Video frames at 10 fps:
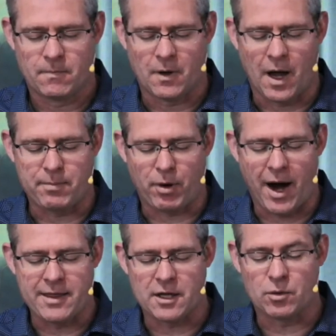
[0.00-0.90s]
I
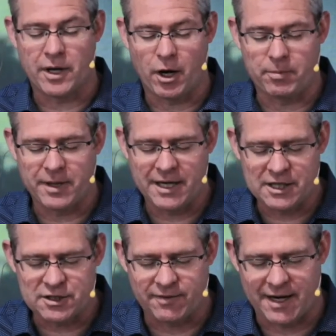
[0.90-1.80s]
pray that you would help
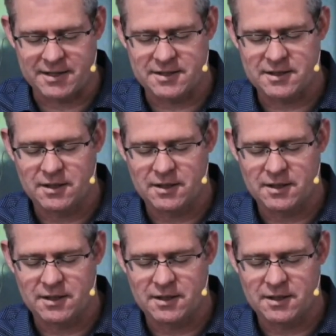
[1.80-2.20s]
each of us